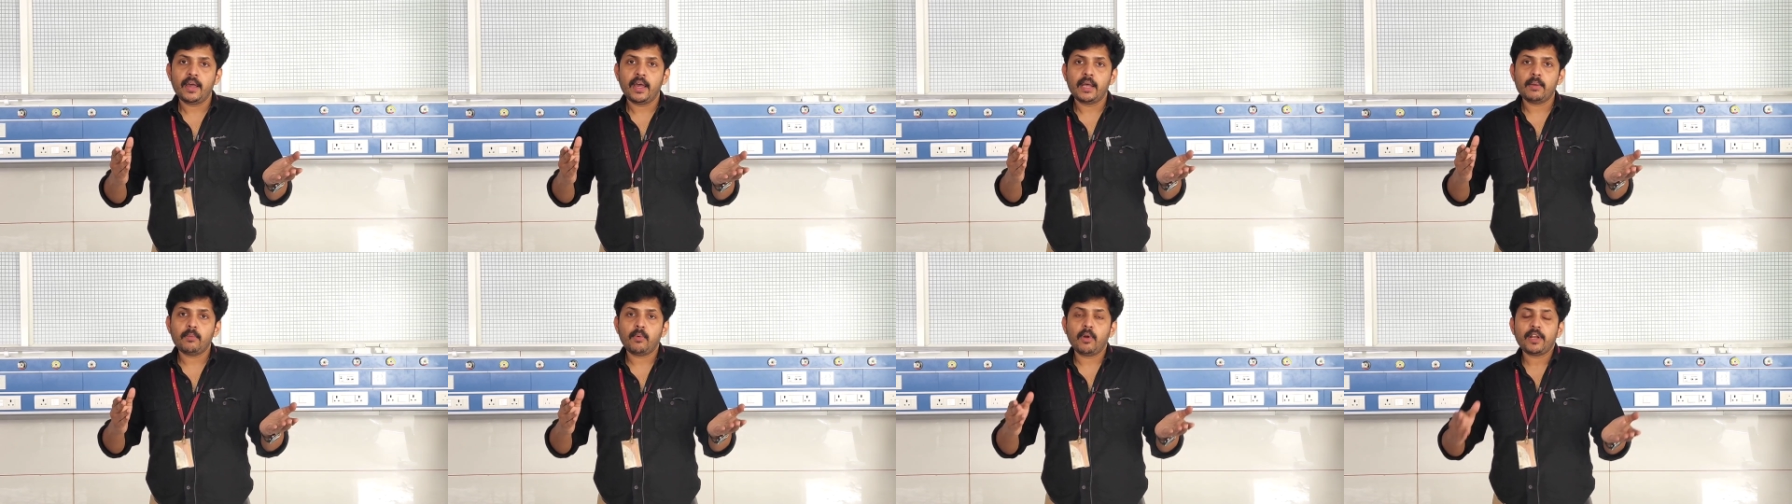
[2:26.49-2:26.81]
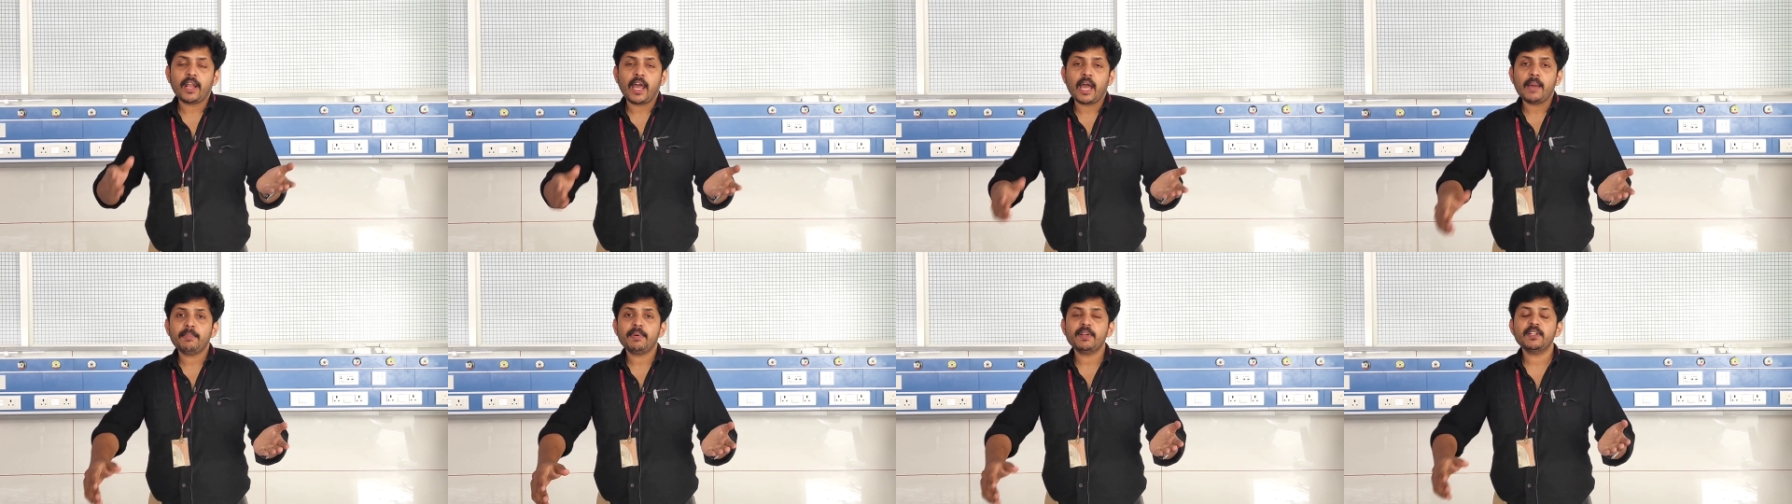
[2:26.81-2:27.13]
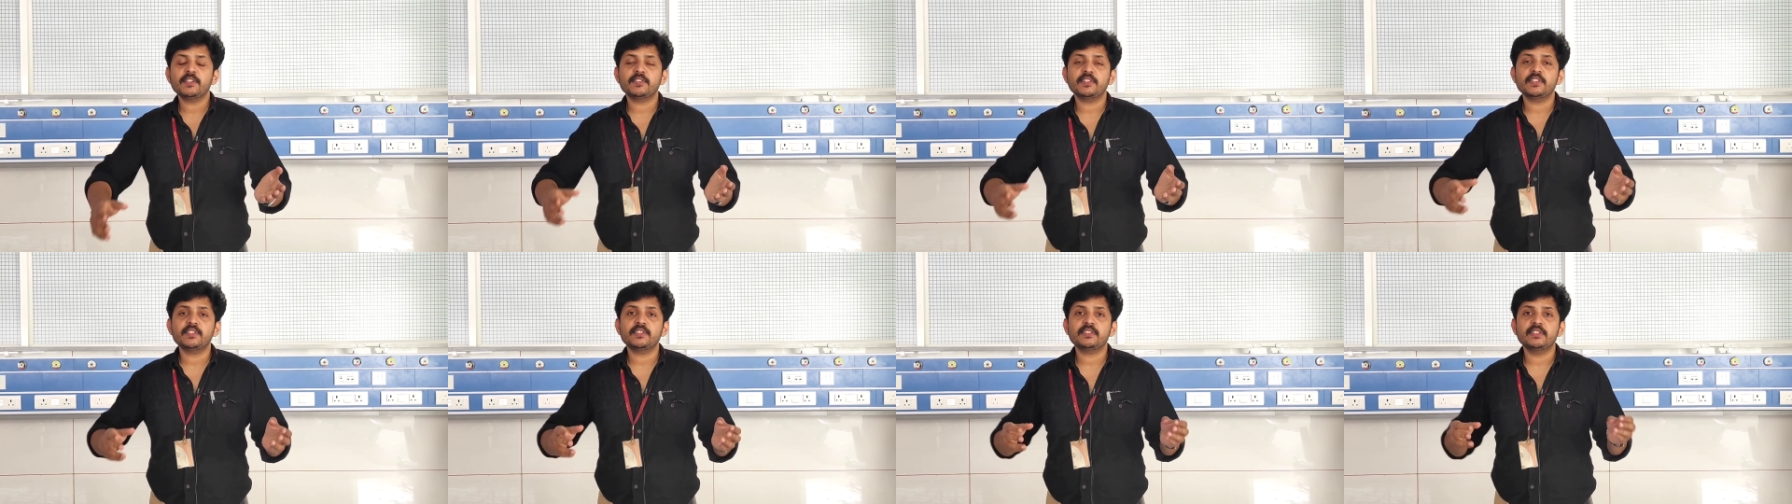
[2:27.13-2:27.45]
and what
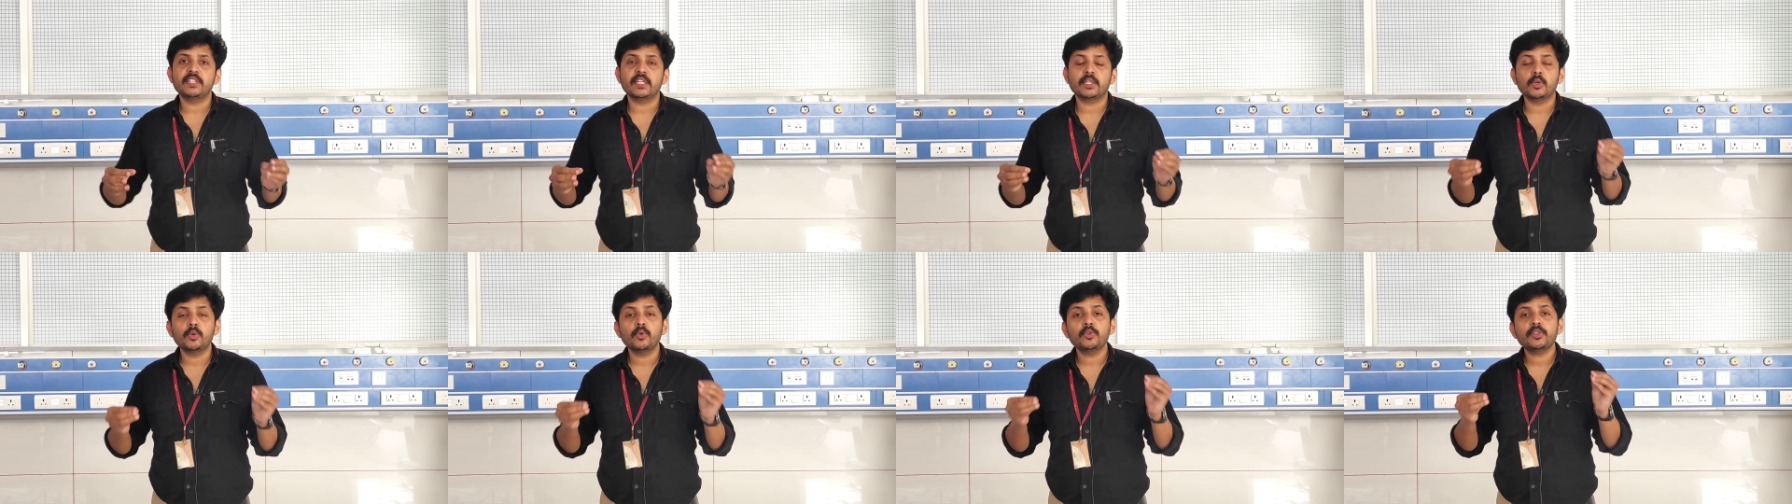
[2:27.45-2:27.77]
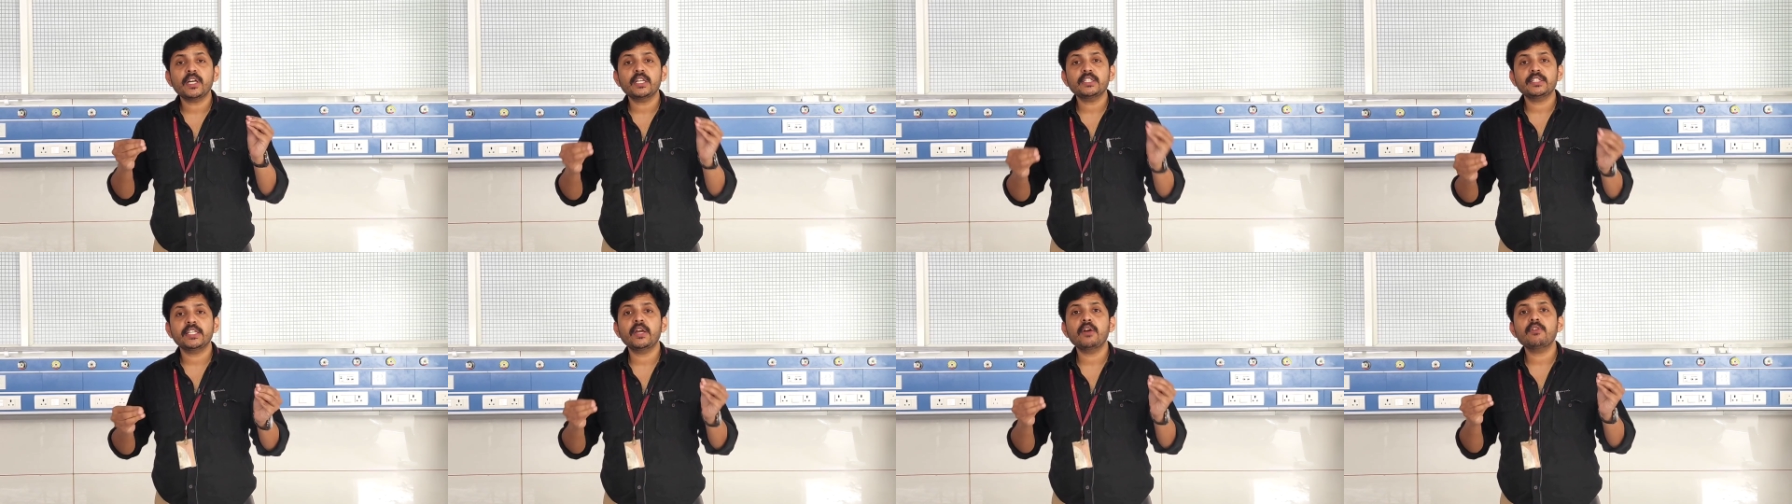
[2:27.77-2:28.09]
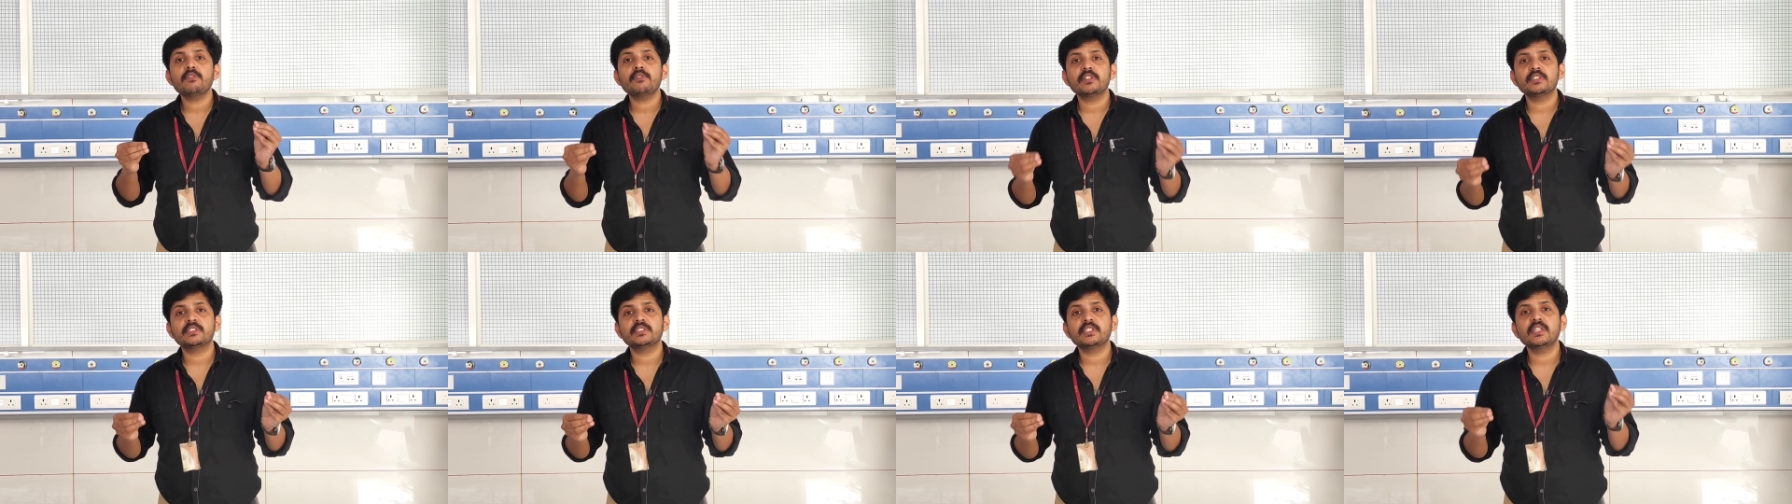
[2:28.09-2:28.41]
happens is the
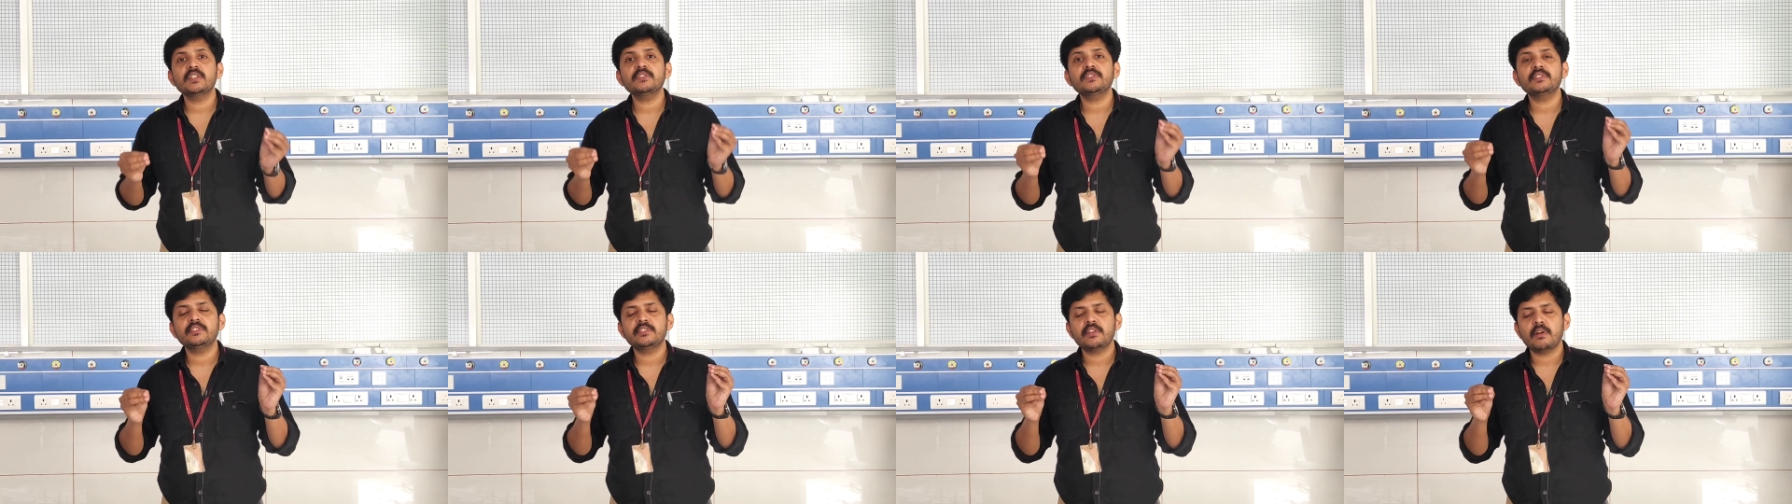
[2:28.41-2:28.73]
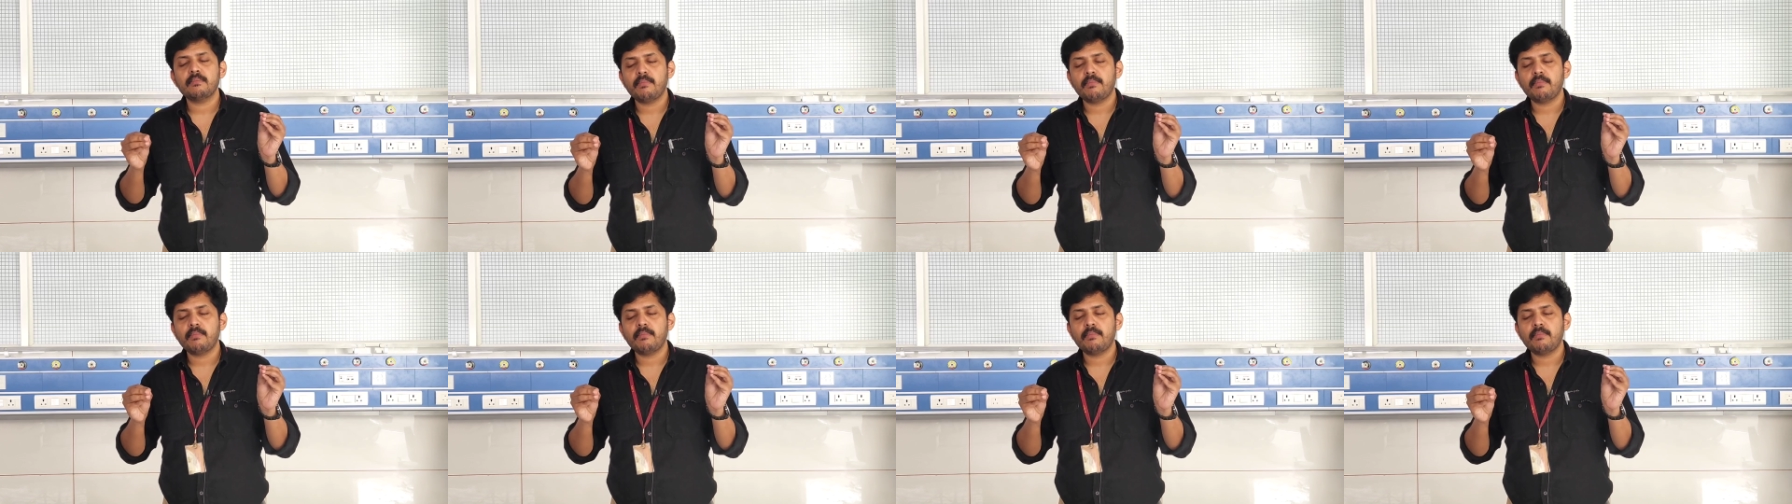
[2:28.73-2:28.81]
glutathione reserves in